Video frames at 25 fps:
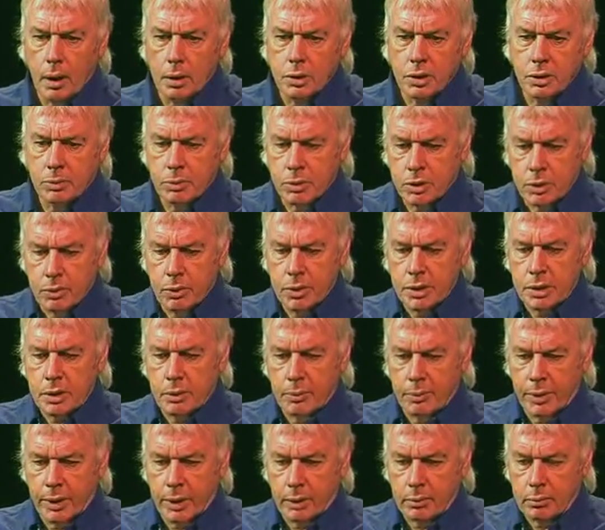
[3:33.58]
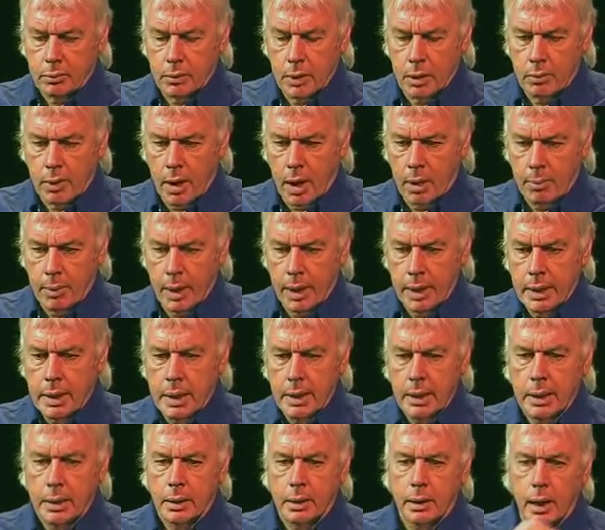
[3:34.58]
she was doing something around my
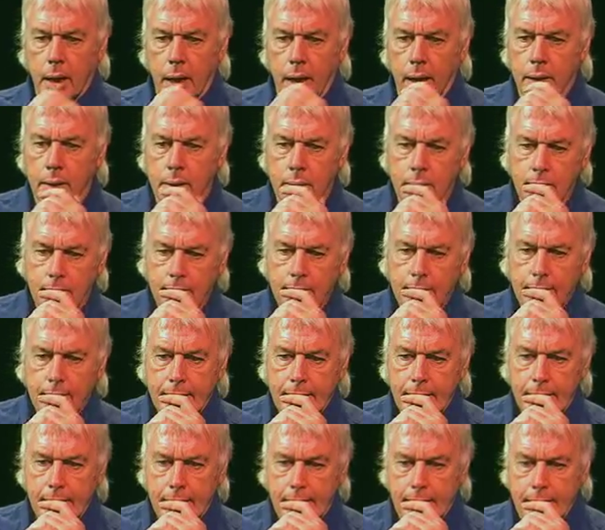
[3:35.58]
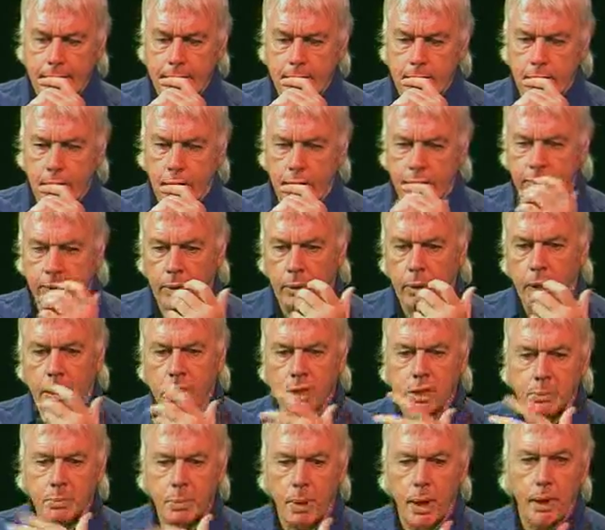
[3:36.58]
knee, and I felt like
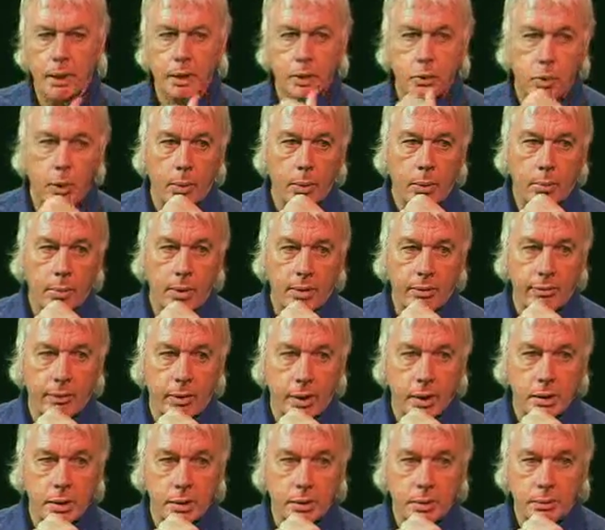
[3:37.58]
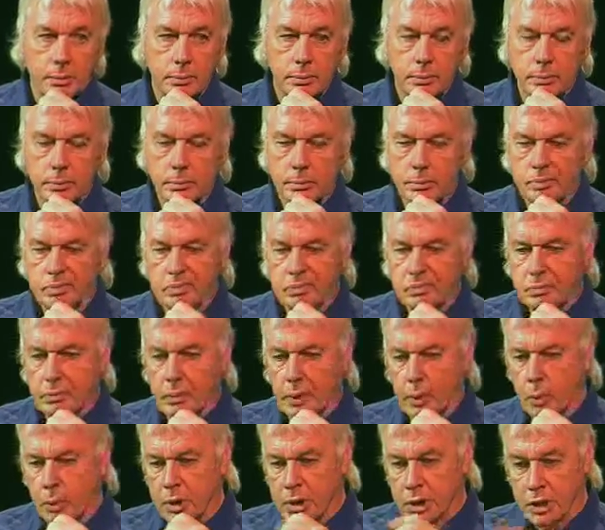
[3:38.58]
a spider's web on my face,
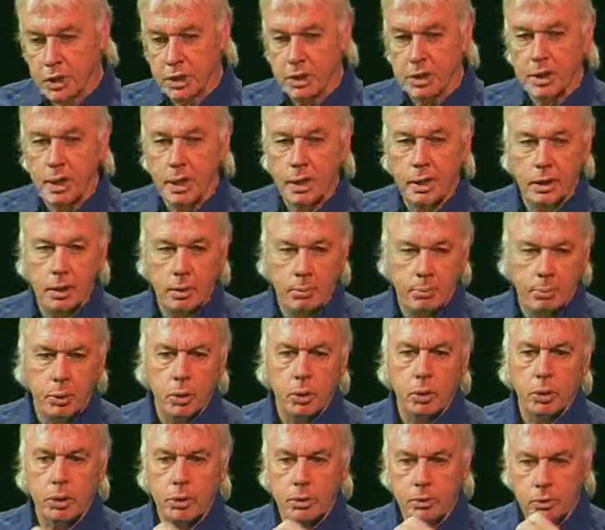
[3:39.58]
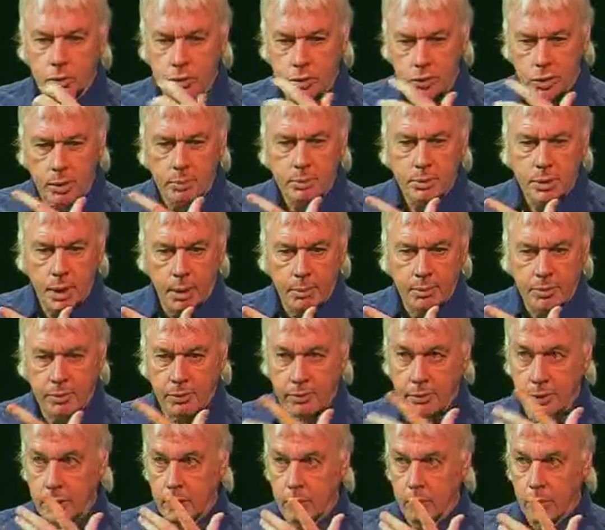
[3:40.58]
which she said in her book, you sometimes
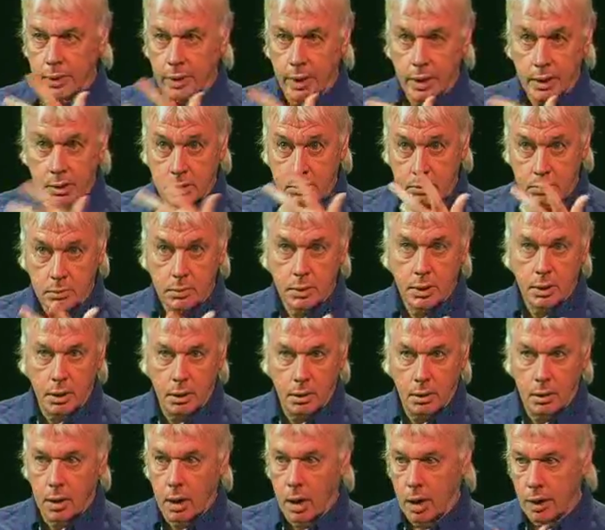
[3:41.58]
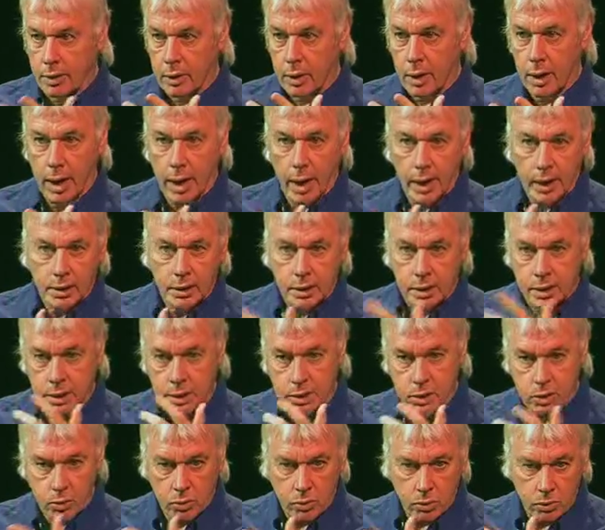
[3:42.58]
feel when there's other
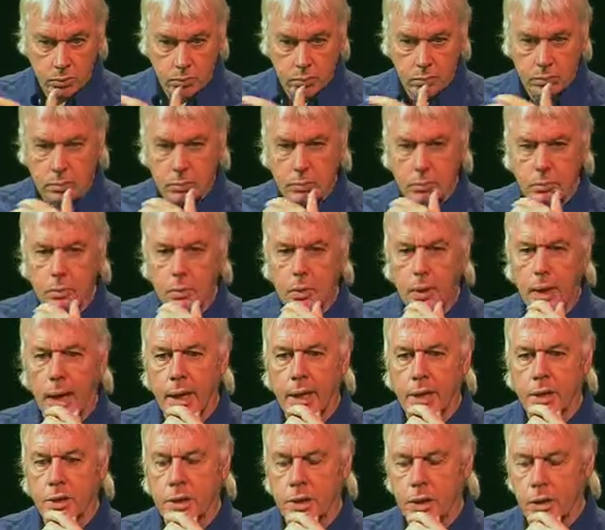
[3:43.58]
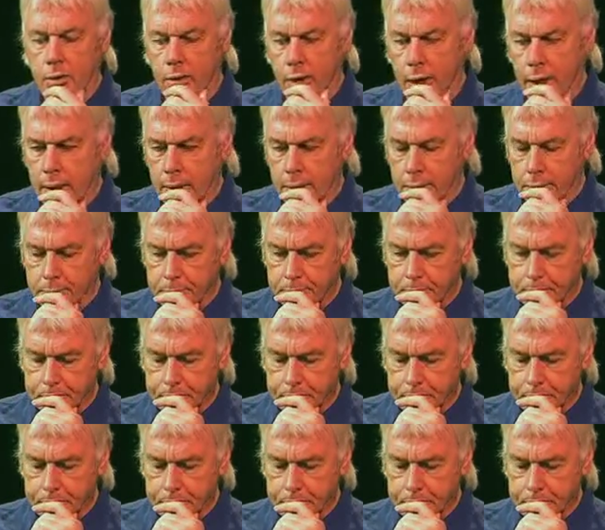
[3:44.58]
entities or energy around.